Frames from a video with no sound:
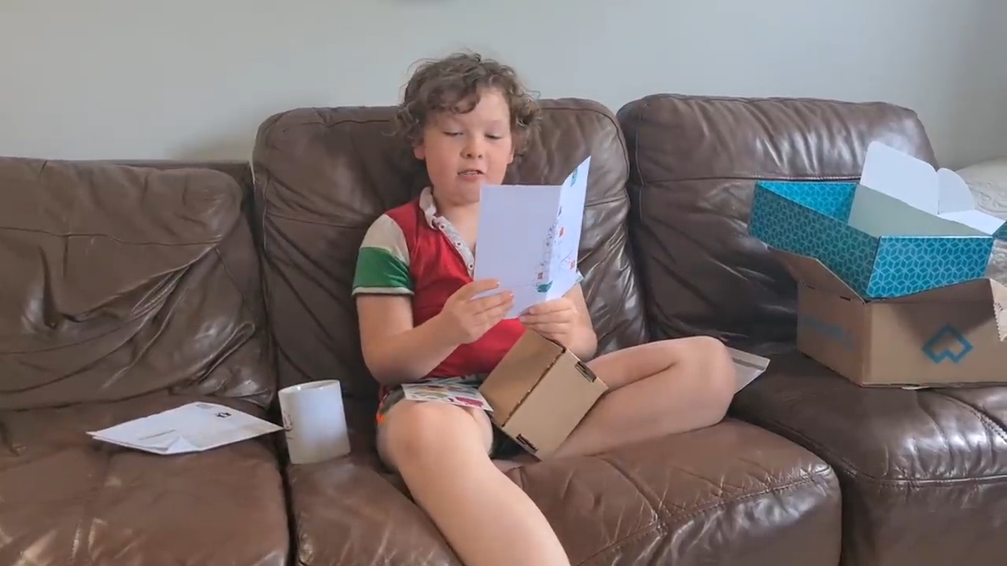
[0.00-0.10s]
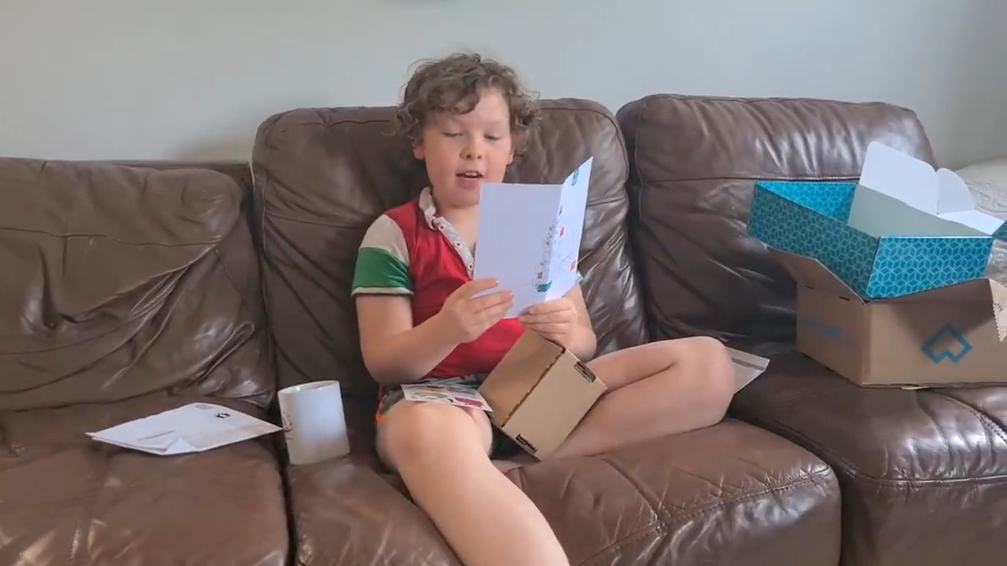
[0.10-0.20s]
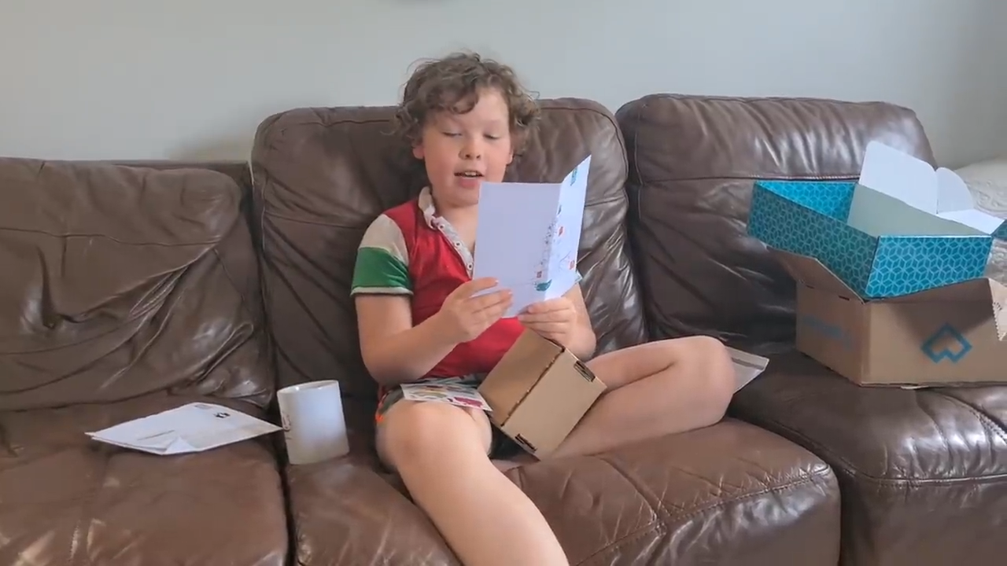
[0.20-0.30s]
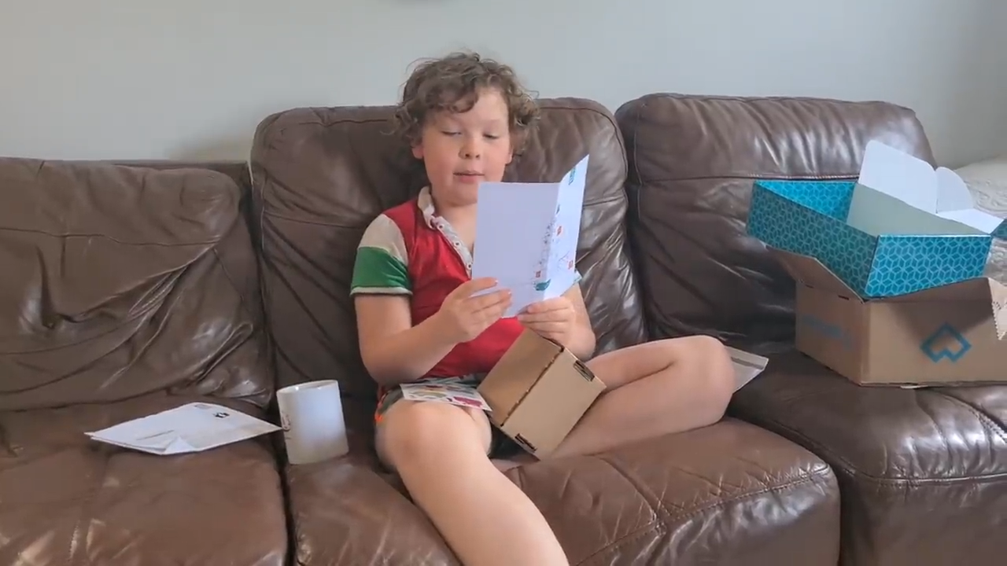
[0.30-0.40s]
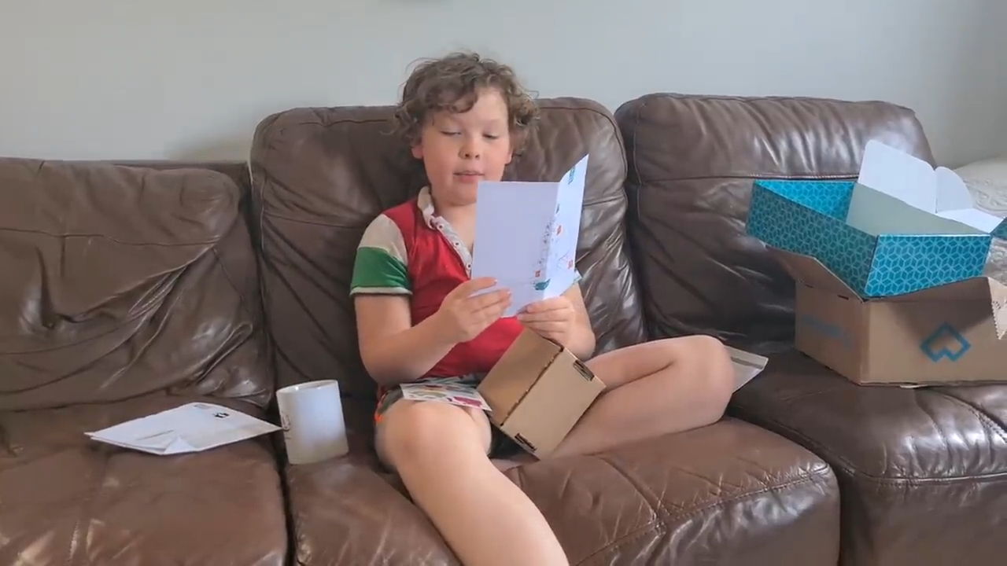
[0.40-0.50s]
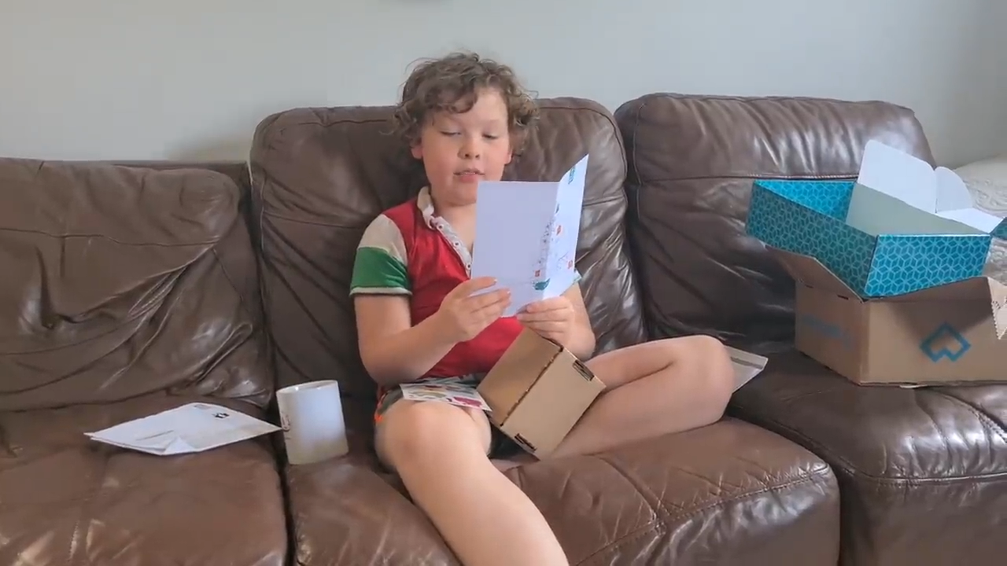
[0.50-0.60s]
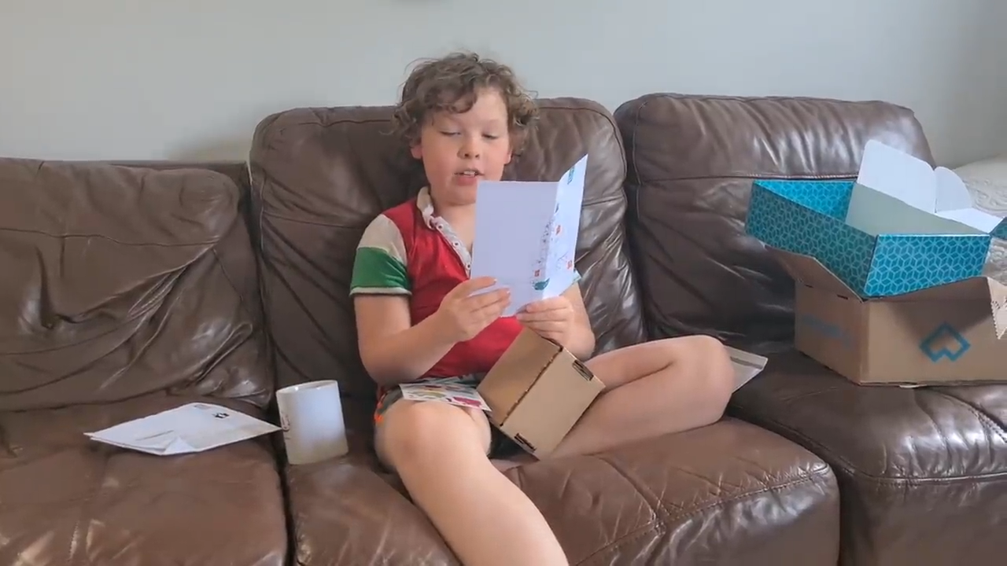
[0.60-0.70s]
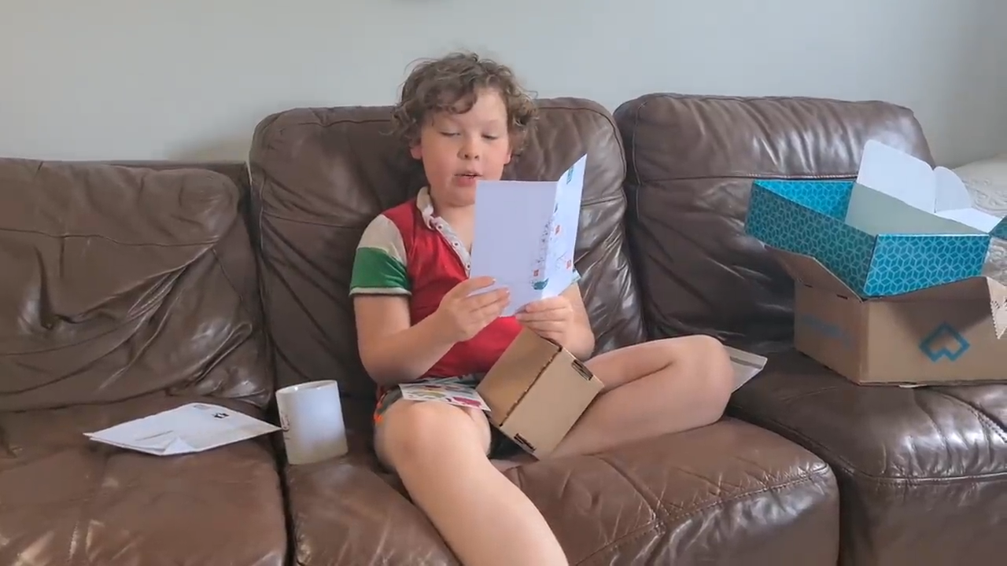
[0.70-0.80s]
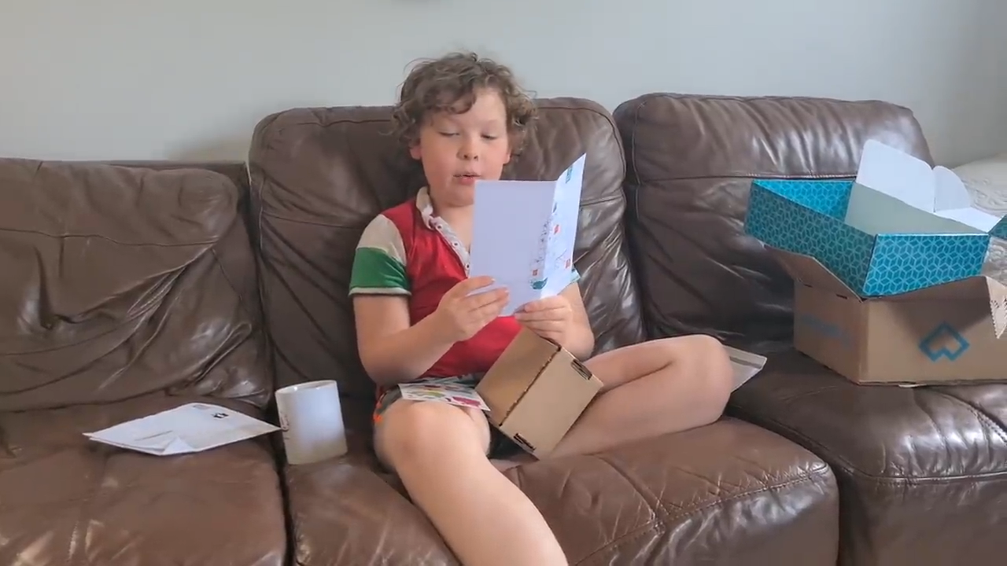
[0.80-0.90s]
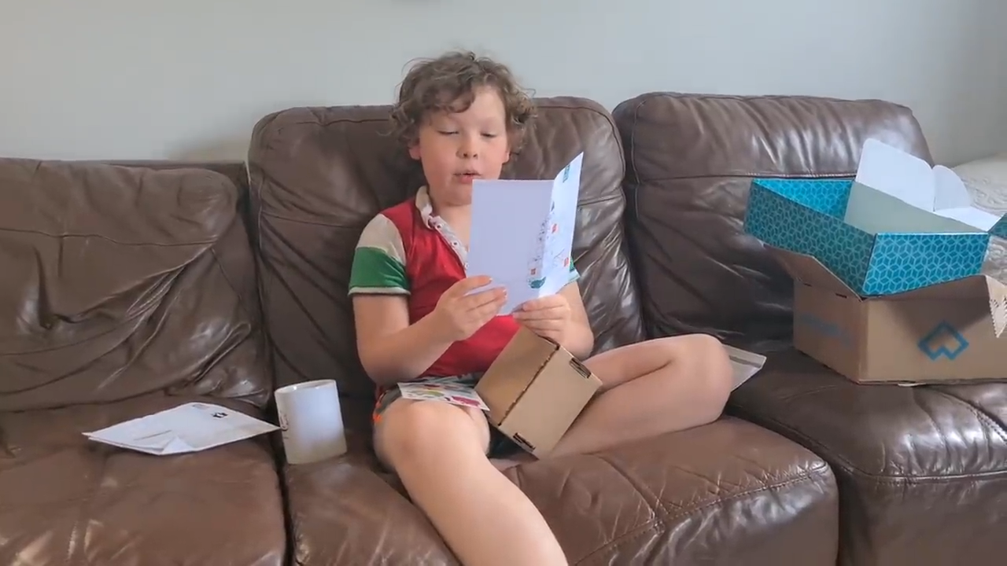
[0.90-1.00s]
great with
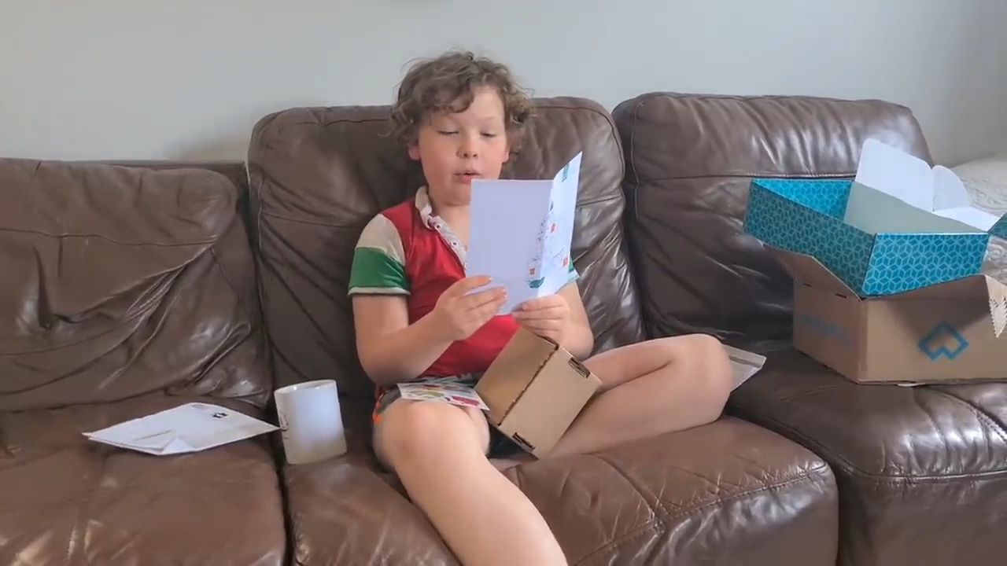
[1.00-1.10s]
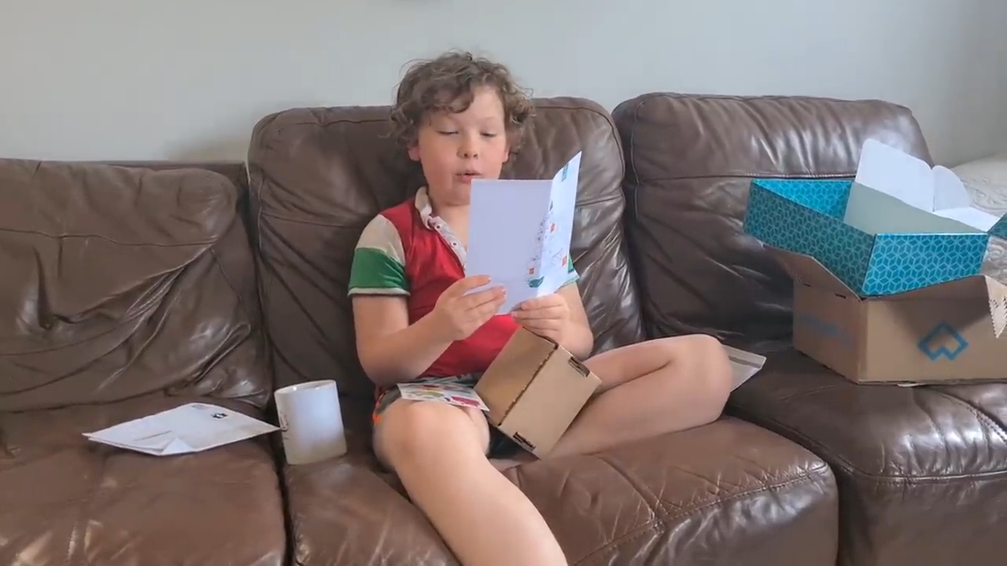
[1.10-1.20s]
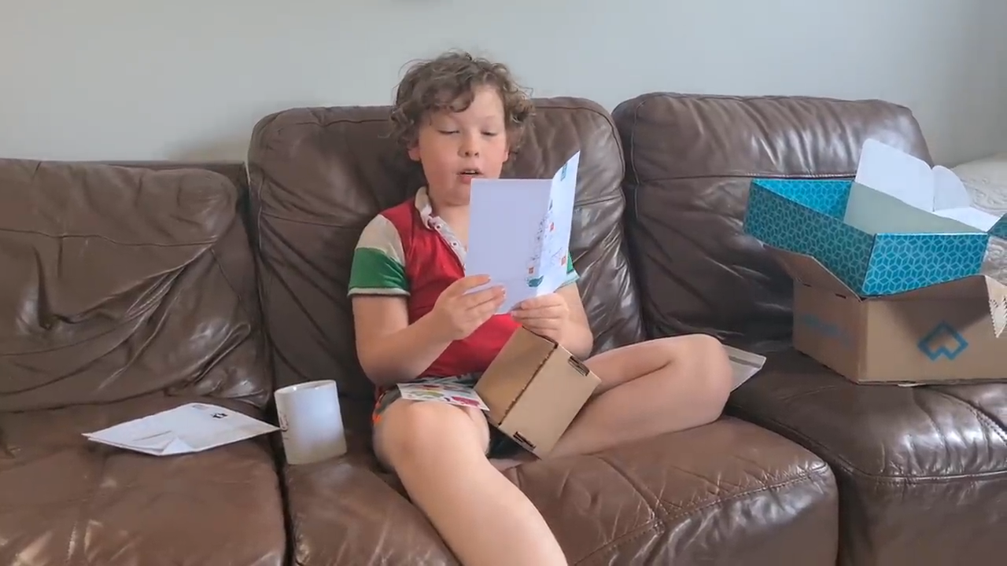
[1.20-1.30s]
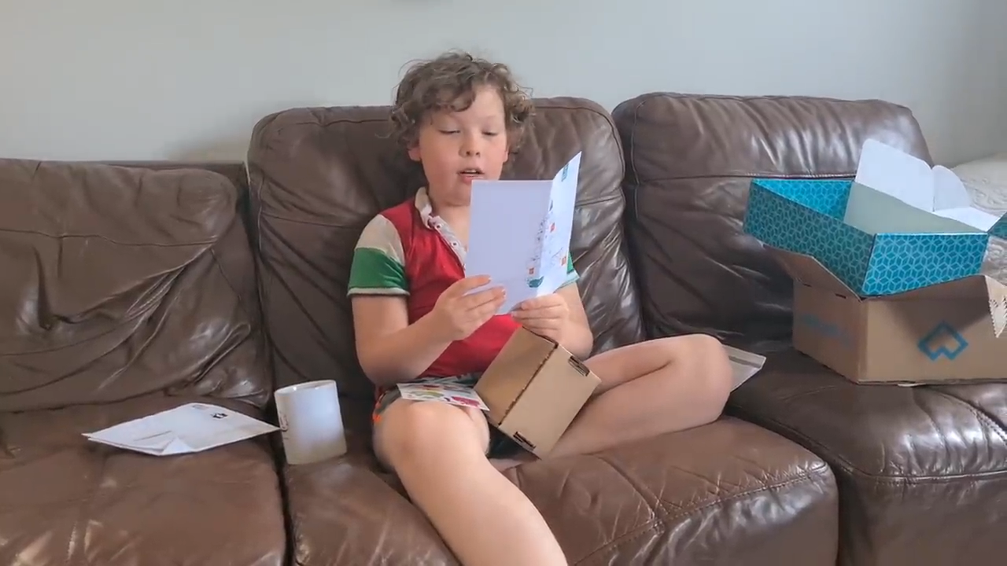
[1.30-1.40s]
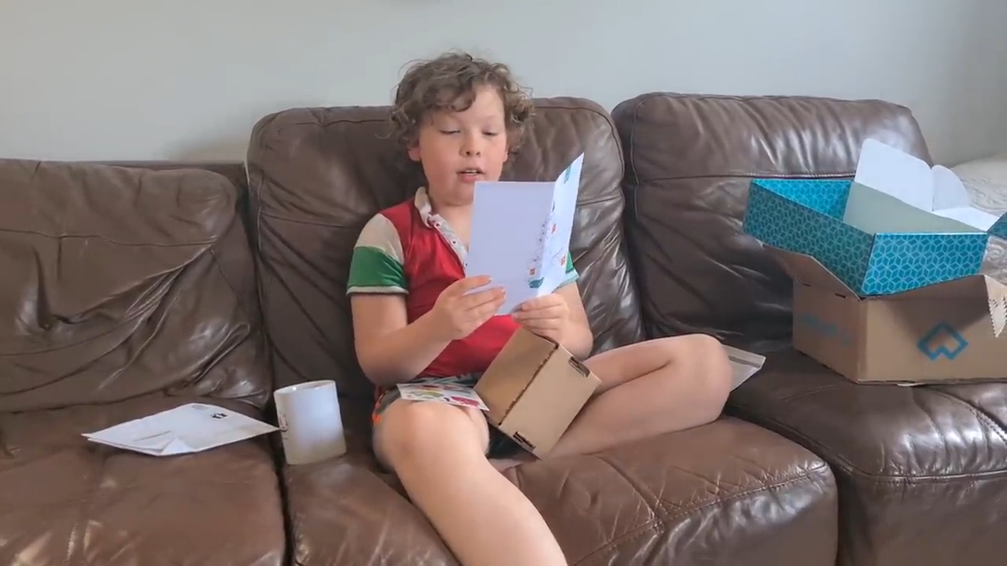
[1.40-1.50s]
you all.